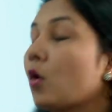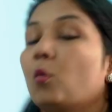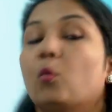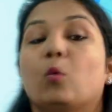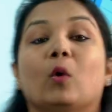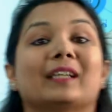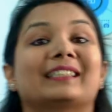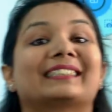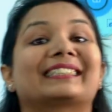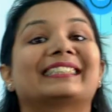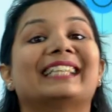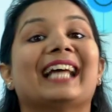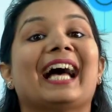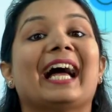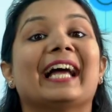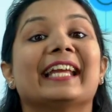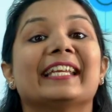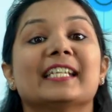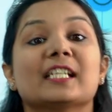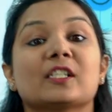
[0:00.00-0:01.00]
What's the
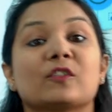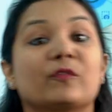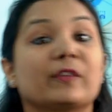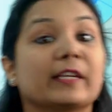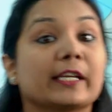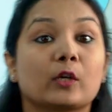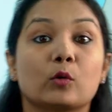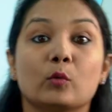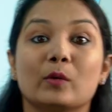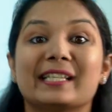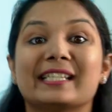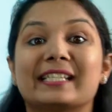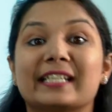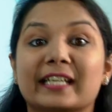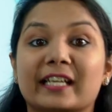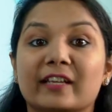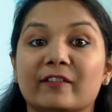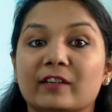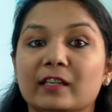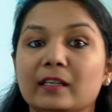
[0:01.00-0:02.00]
highest frequency
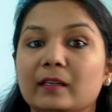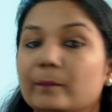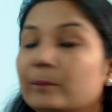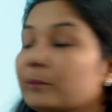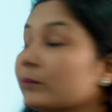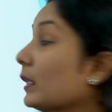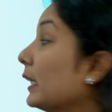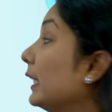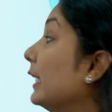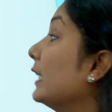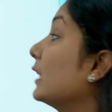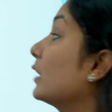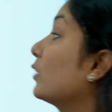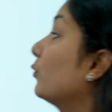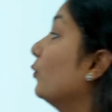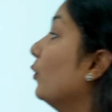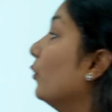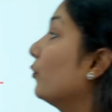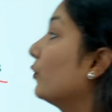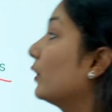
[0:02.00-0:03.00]
given? It's
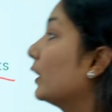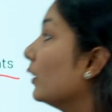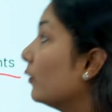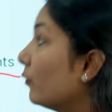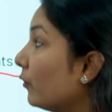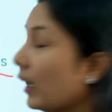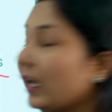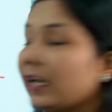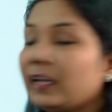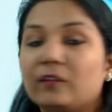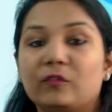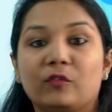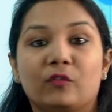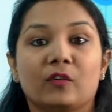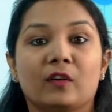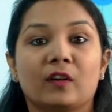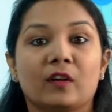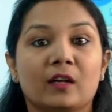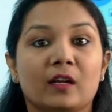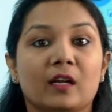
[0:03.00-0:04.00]
55.
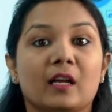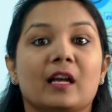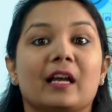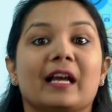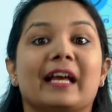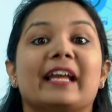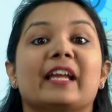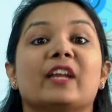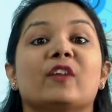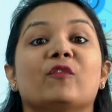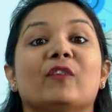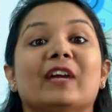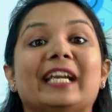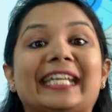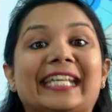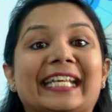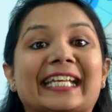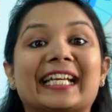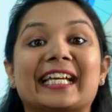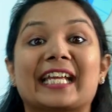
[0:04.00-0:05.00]
If I
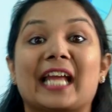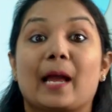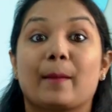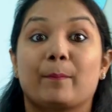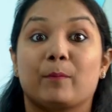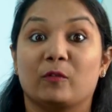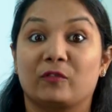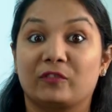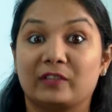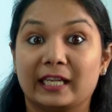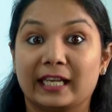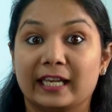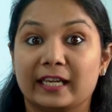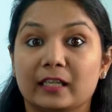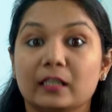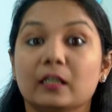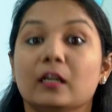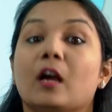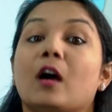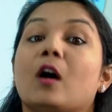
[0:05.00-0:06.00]
take a gap of
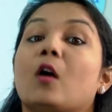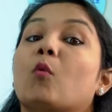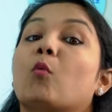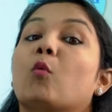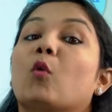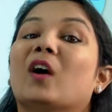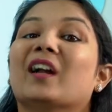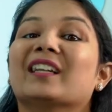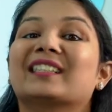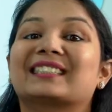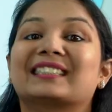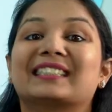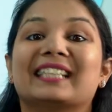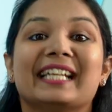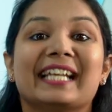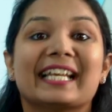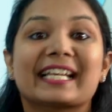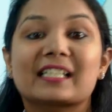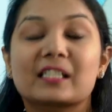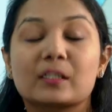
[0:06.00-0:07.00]
10, what's
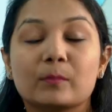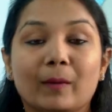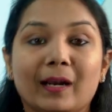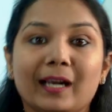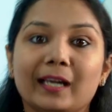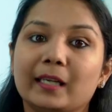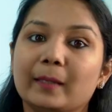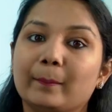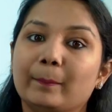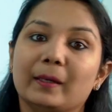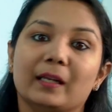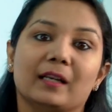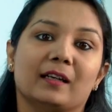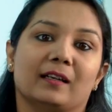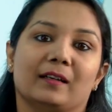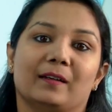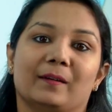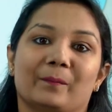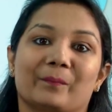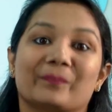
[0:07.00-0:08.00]
the next
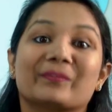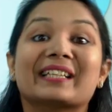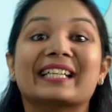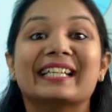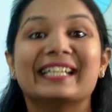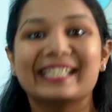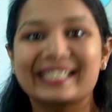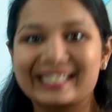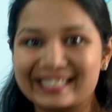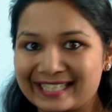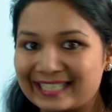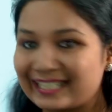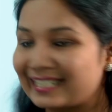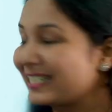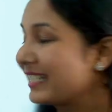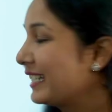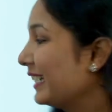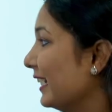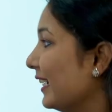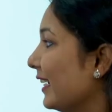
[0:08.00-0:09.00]
multiple? It's
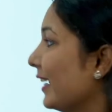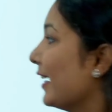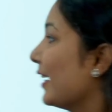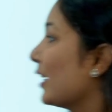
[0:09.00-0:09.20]
60.